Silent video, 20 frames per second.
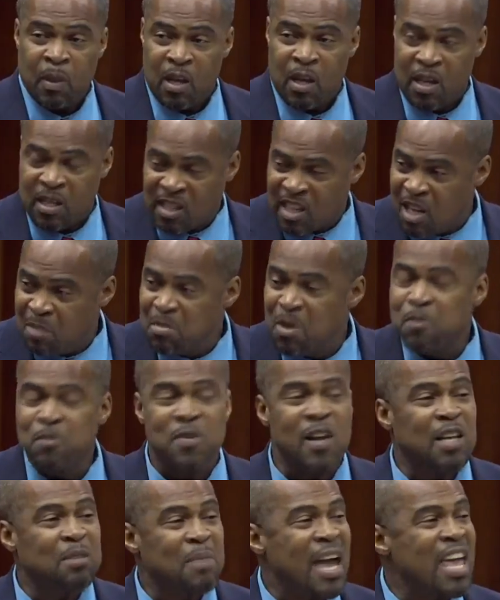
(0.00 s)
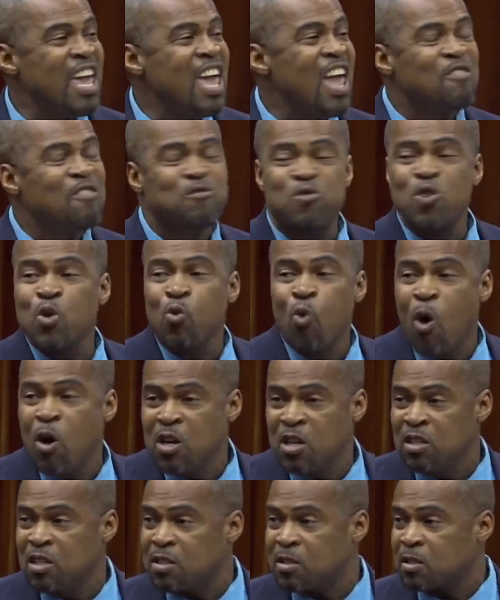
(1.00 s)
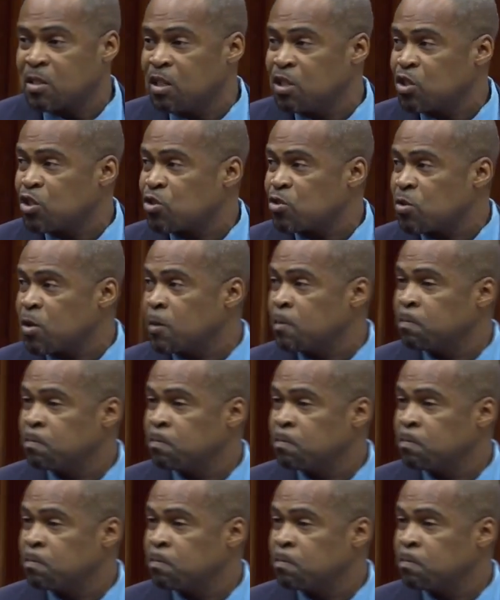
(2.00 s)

it can be felt by everyone in this country.